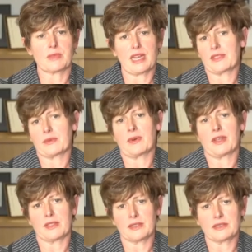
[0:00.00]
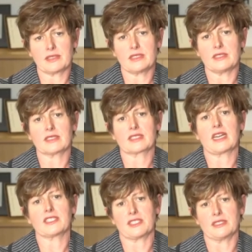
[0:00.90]
at the one that's in
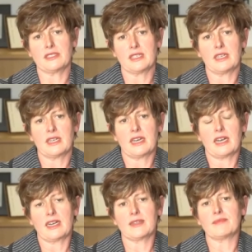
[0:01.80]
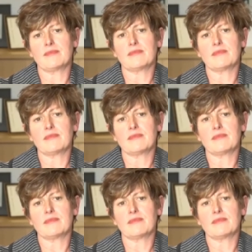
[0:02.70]
discussion. Um,